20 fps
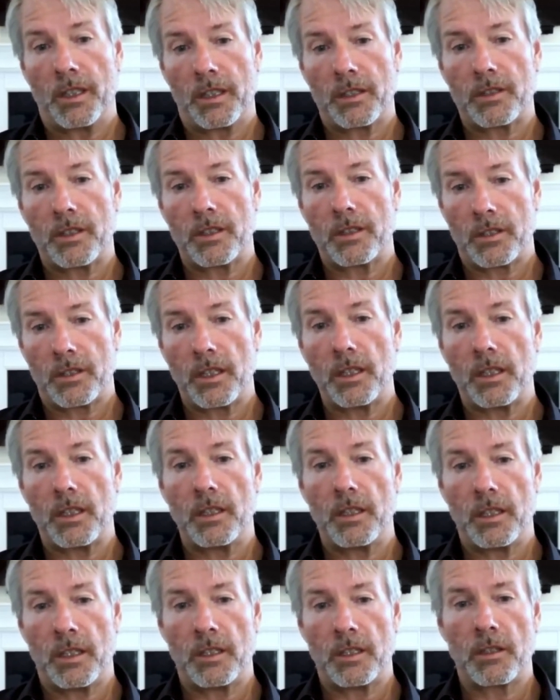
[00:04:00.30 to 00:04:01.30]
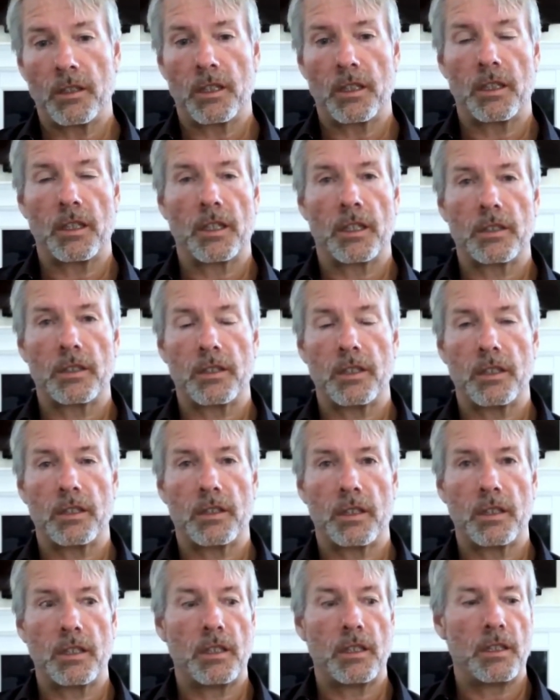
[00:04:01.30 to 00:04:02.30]
the SEC, and they're getting
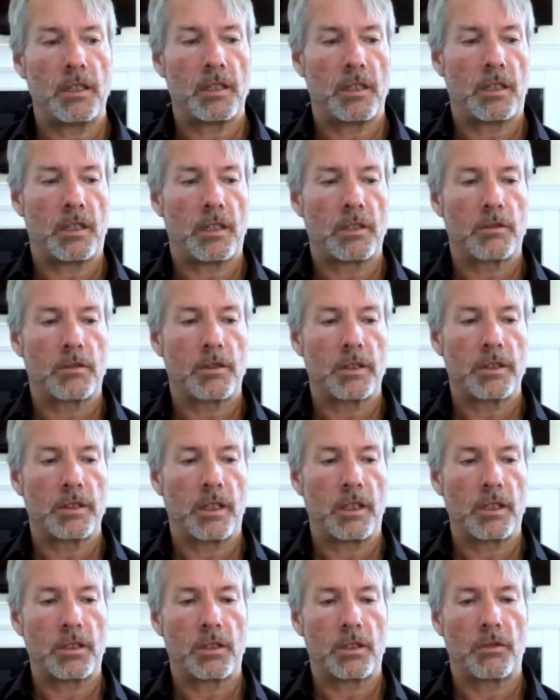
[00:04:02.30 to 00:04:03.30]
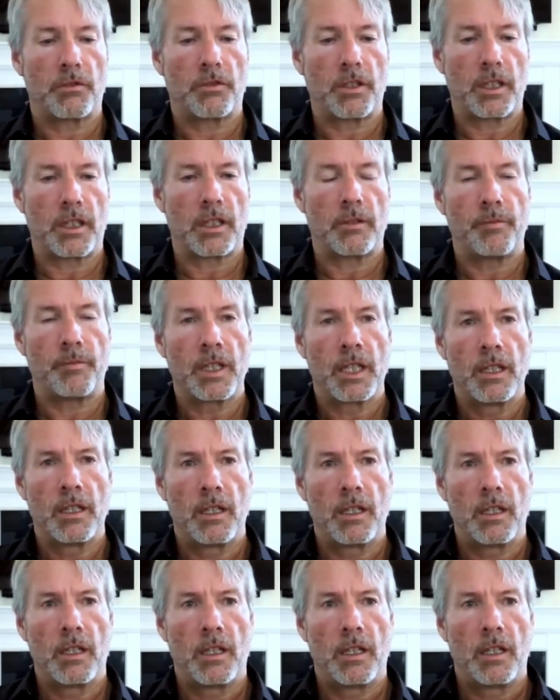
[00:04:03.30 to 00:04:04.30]
SEC authorization for that.
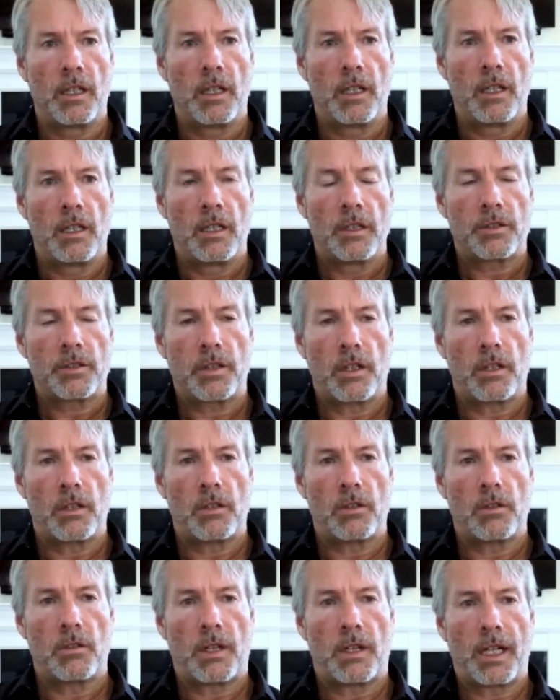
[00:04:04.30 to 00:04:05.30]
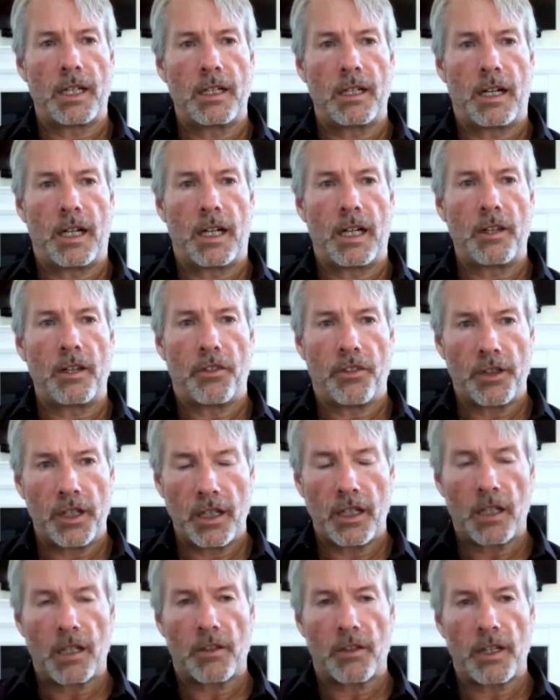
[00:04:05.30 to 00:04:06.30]
So I
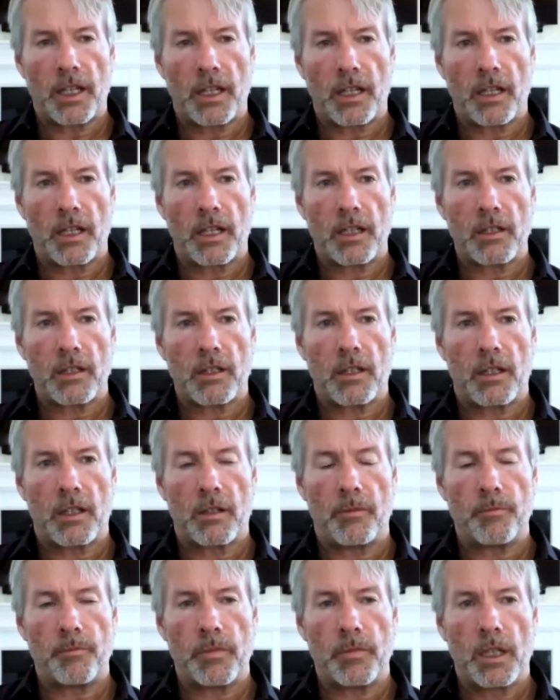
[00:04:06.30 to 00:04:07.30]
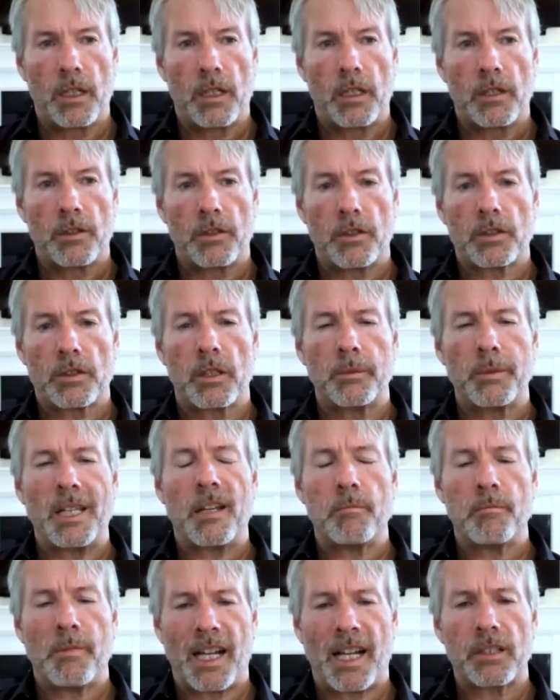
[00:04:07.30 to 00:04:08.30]
think that there's going to
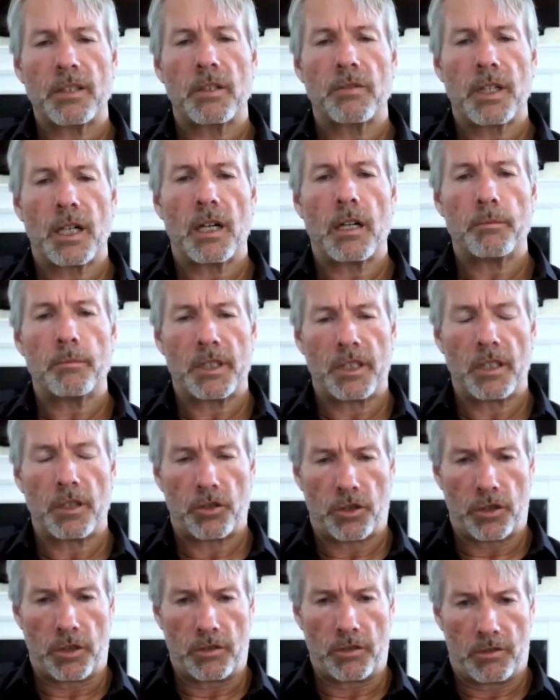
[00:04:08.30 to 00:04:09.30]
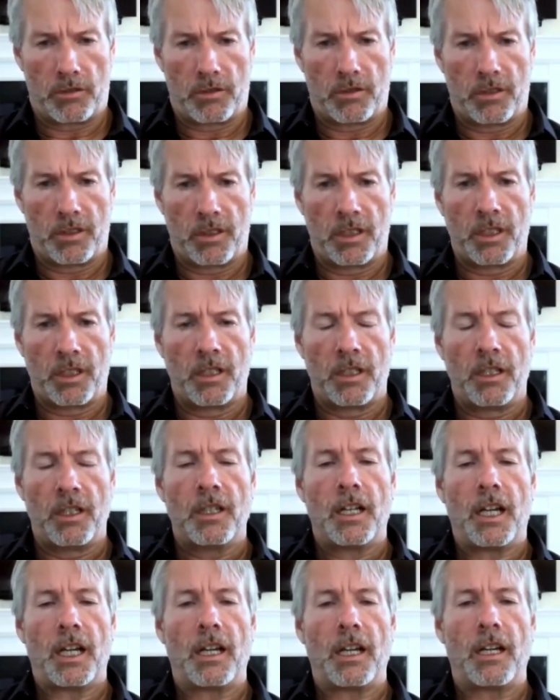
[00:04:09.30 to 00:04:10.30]
be a massive competition,
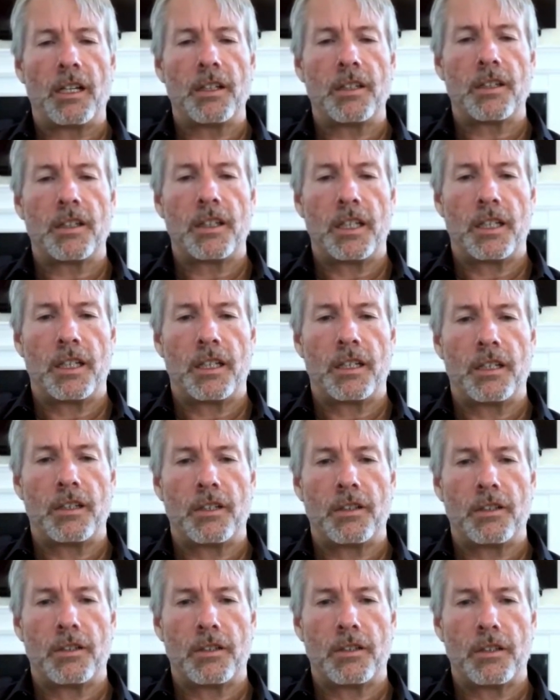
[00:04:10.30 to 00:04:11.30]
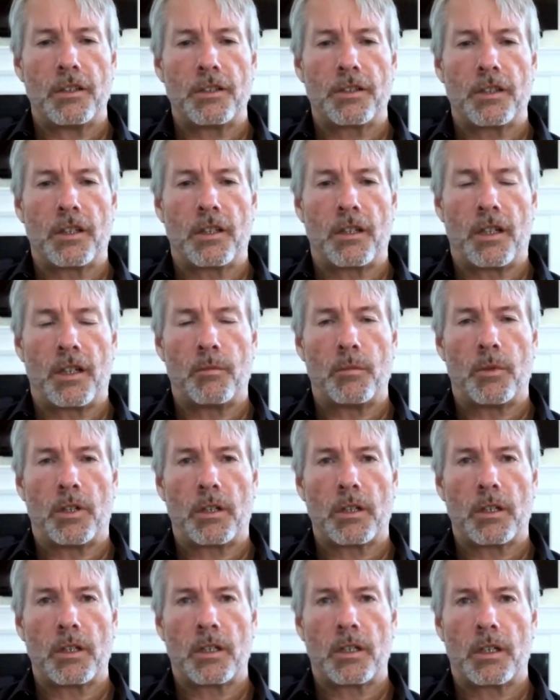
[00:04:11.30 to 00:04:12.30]
and there's a
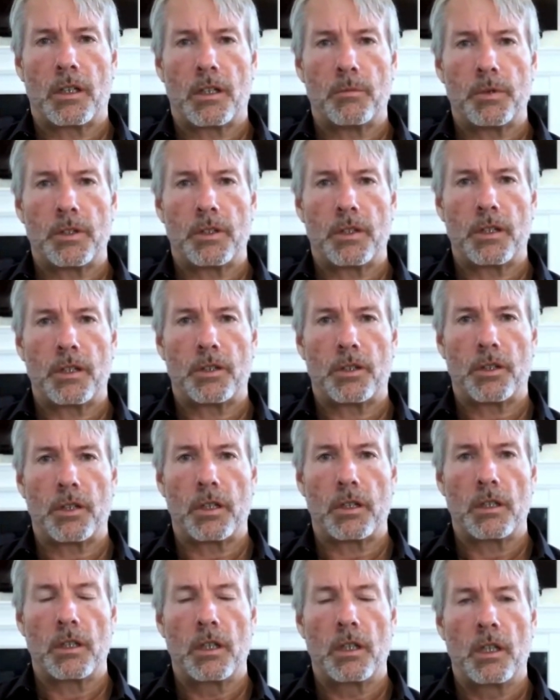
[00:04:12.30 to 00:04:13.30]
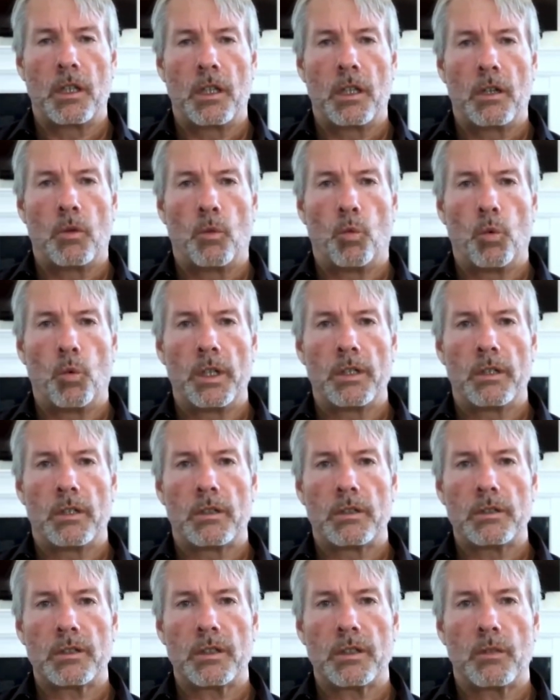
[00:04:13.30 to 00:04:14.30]
market competition.
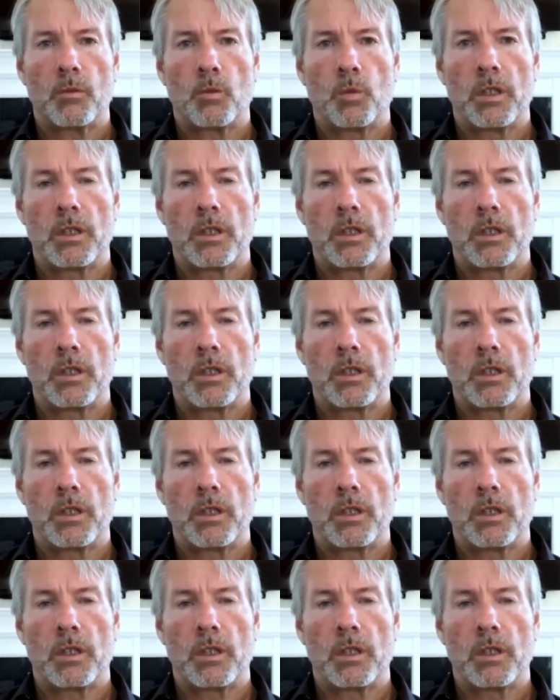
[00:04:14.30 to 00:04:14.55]
Will